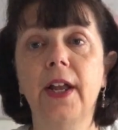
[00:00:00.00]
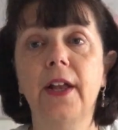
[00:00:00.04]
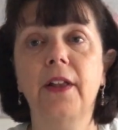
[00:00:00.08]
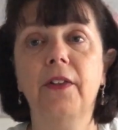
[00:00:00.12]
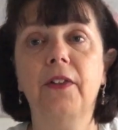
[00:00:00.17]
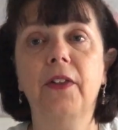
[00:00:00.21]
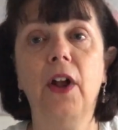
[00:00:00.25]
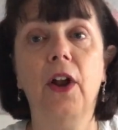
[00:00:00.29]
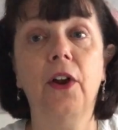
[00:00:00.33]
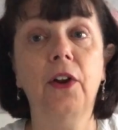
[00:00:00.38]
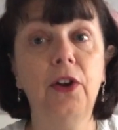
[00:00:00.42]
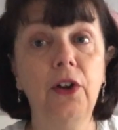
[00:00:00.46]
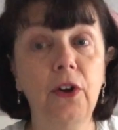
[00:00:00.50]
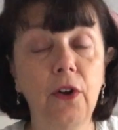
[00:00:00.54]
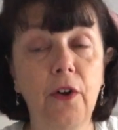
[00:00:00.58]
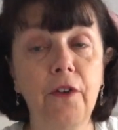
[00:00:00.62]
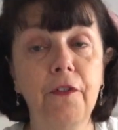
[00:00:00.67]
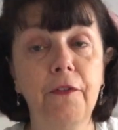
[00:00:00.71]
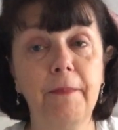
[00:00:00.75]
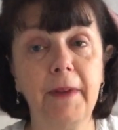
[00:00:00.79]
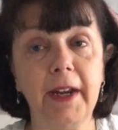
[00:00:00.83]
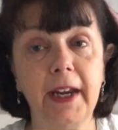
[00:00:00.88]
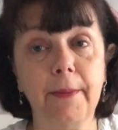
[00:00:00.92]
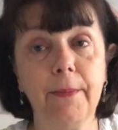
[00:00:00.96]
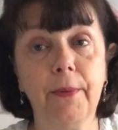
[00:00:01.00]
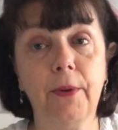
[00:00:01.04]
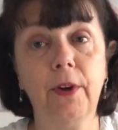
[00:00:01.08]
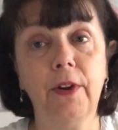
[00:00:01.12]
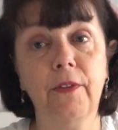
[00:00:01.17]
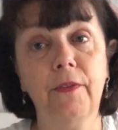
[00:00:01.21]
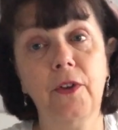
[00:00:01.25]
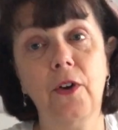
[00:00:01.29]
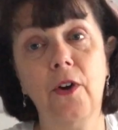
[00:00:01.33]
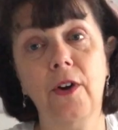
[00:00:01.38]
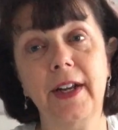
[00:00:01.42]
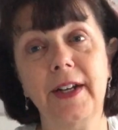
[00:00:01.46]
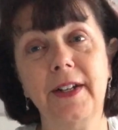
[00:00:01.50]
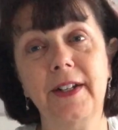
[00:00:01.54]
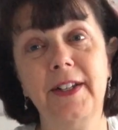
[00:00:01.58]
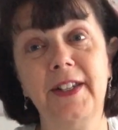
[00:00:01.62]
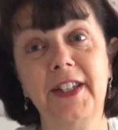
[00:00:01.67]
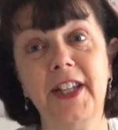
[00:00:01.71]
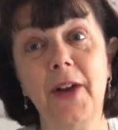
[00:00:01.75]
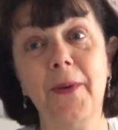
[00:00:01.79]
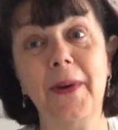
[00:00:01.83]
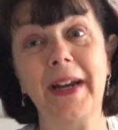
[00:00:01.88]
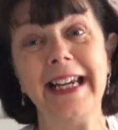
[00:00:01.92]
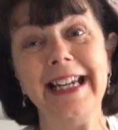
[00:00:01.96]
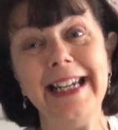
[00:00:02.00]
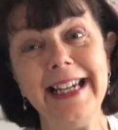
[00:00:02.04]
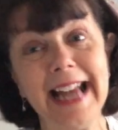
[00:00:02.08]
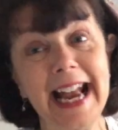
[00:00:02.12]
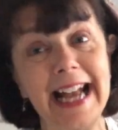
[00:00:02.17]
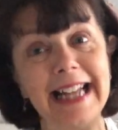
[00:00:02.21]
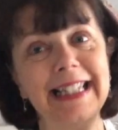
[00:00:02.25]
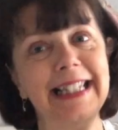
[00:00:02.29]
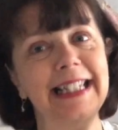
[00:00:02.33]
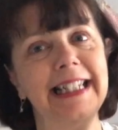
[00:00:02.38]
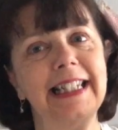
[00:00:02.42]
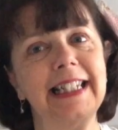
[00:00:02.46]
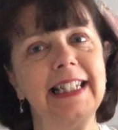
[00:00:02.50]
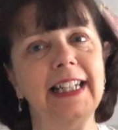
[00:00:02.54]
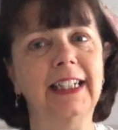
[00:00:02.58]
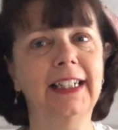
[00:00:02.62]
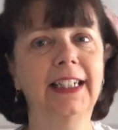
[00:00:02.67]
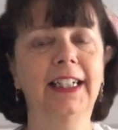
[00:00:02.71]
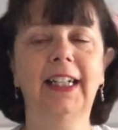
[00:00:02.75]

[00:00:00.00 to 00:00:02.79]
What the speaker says: that a lot of people have got into sewing. Yes.